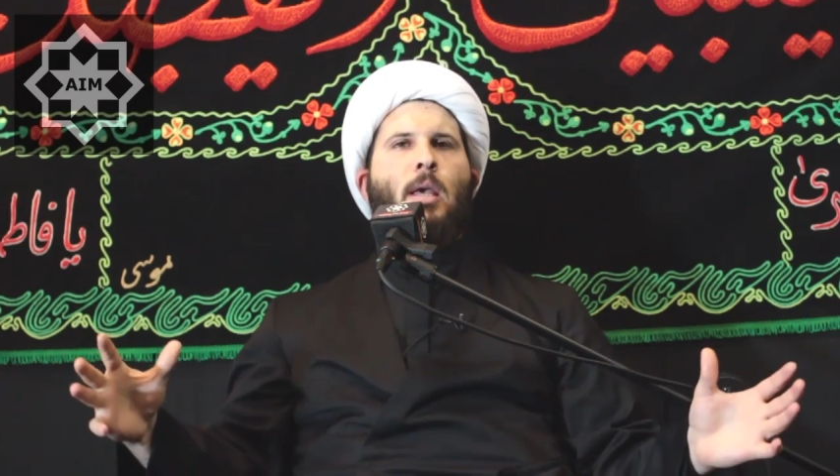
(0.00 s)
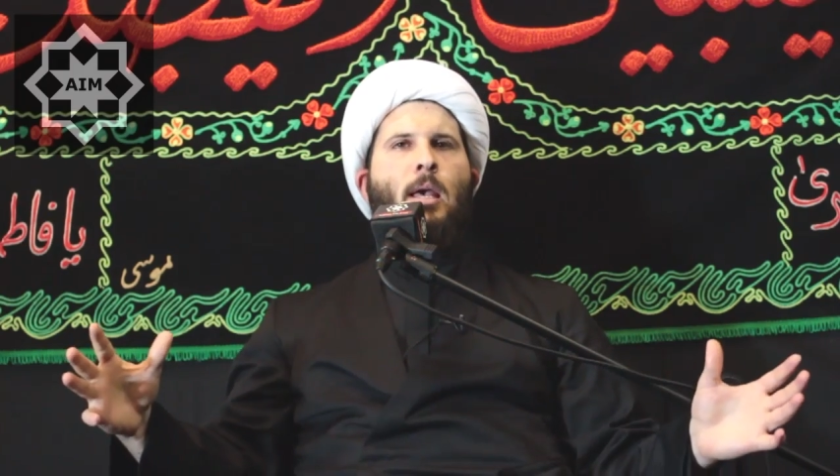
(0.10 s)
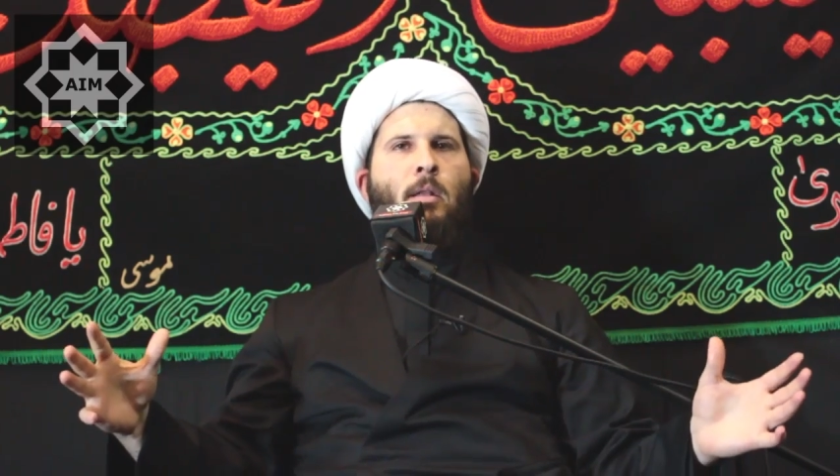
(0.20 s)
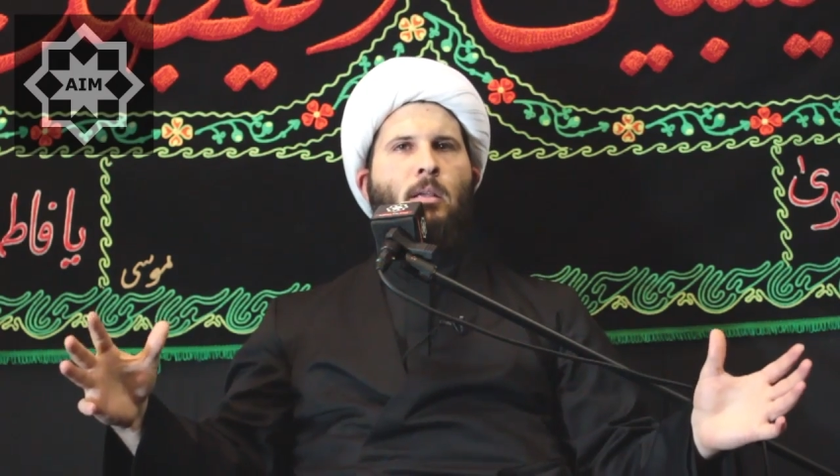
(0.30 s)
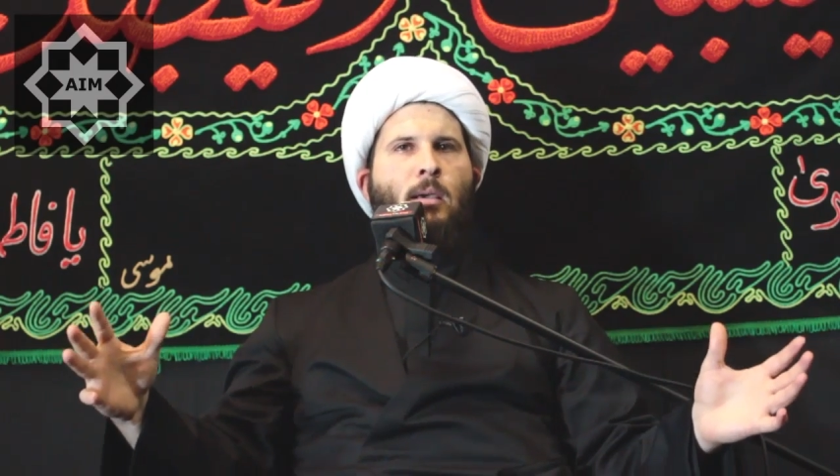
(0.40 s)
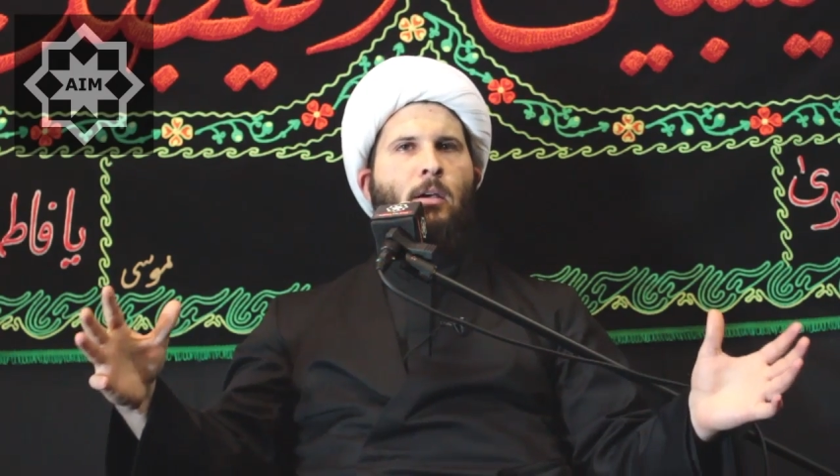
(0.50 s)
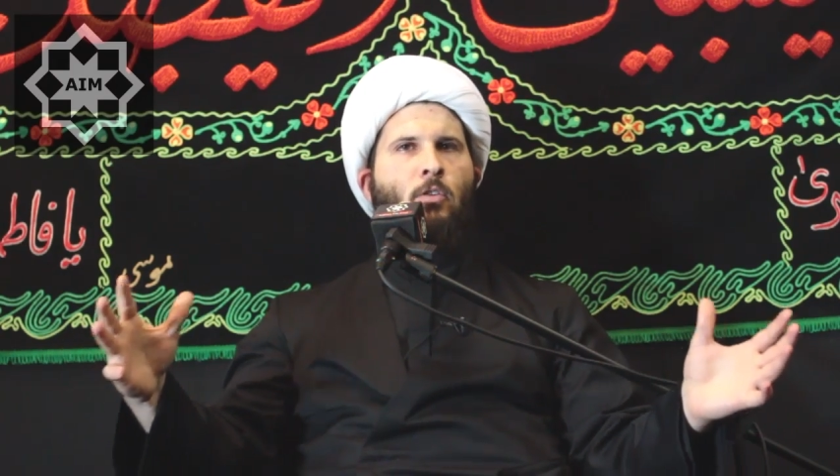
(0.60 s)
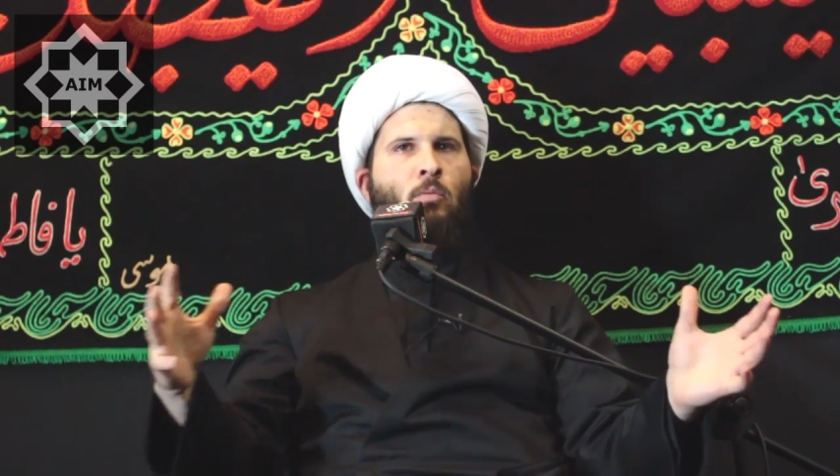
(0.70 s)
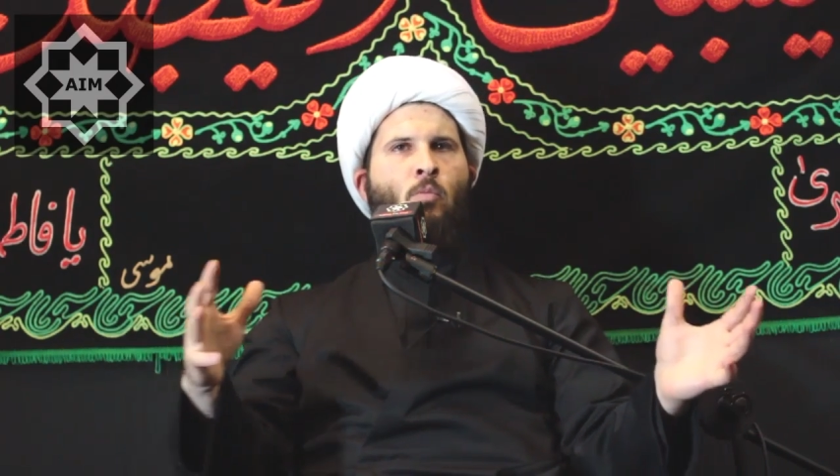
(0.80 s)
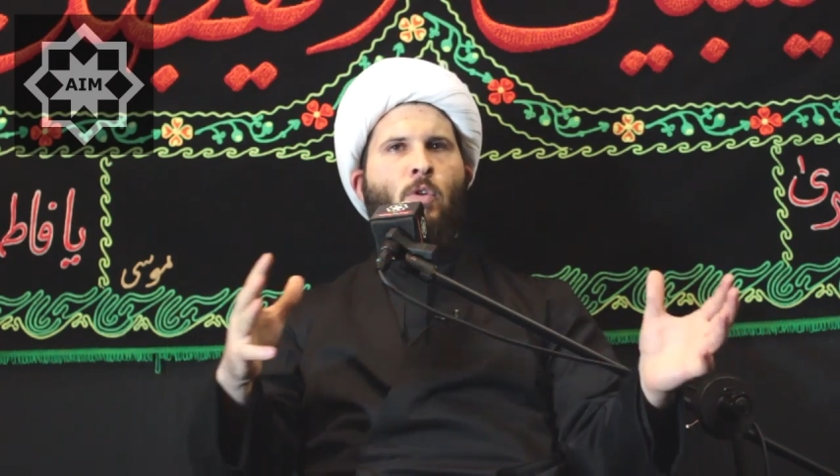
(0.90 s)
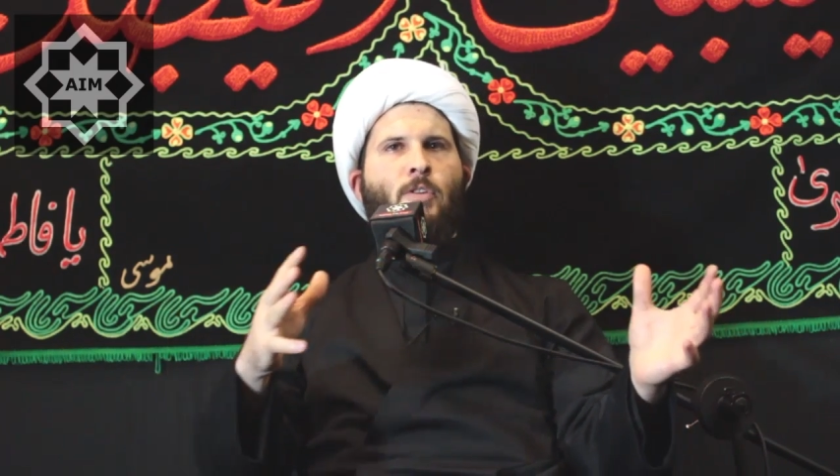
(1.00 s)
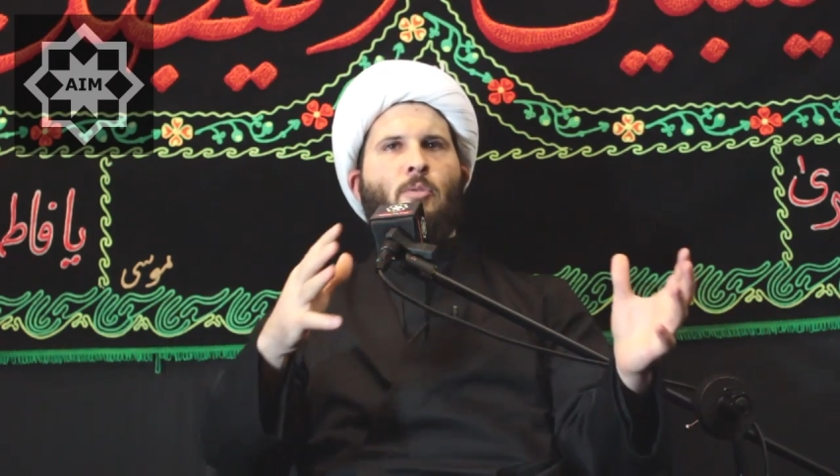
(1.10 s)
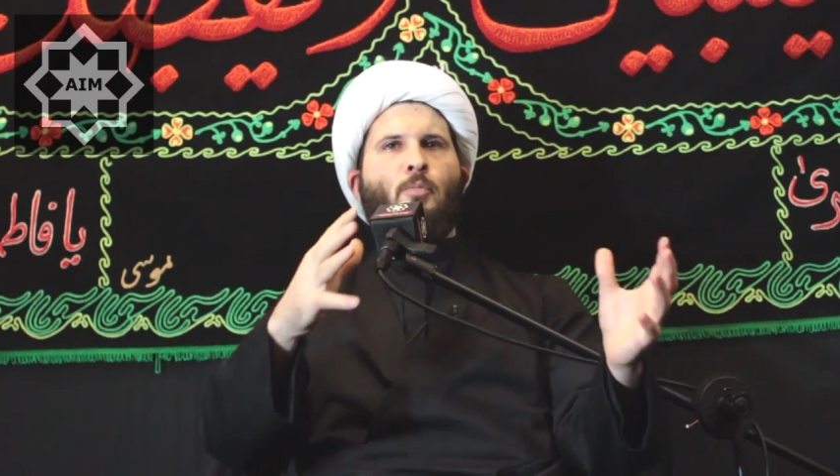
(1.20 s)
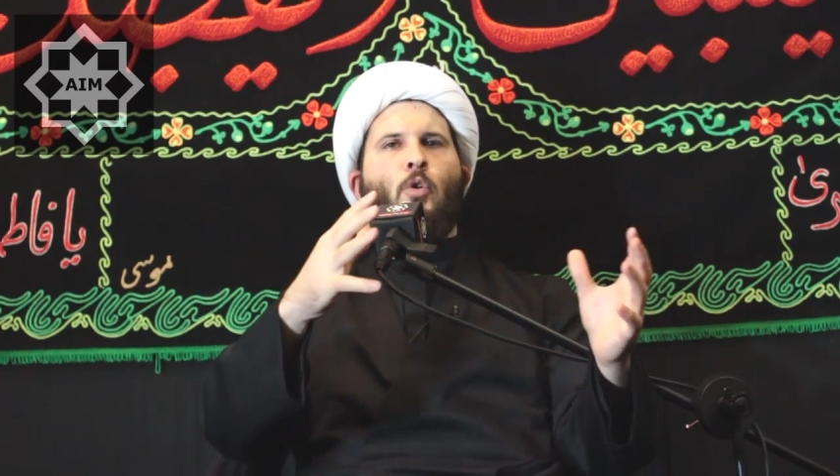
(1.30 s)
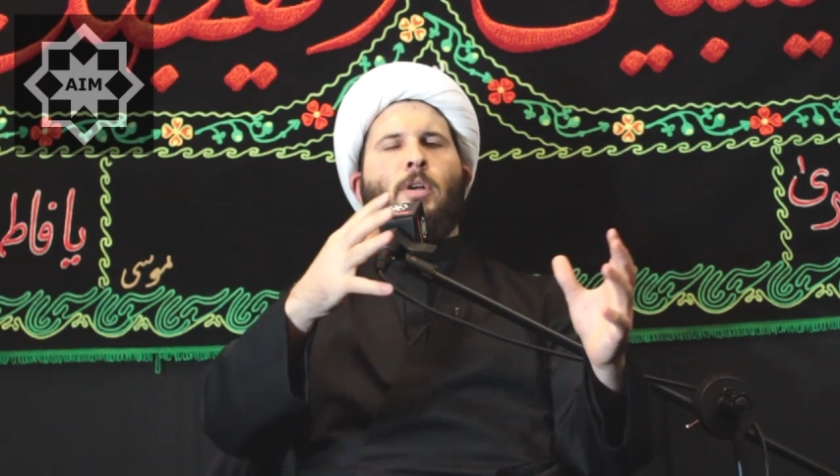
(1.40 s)
and he gathered more
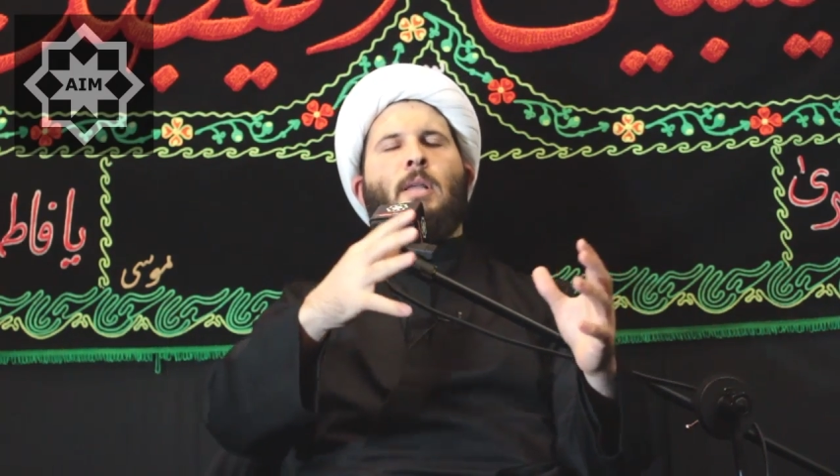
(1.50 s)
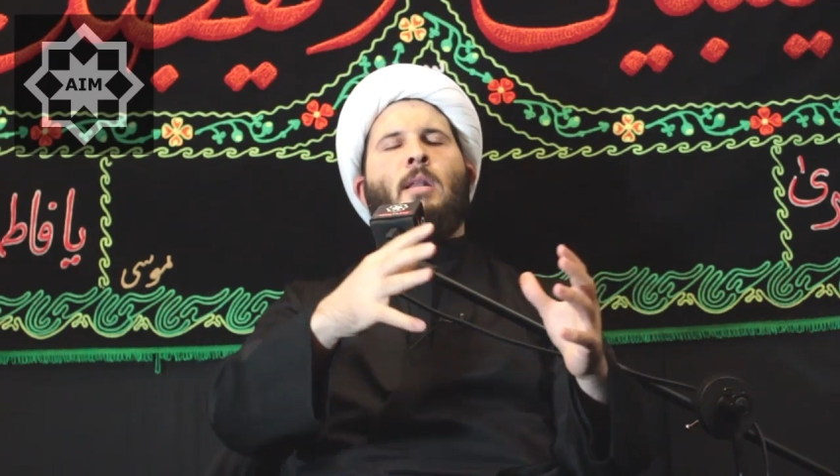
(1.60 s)
support,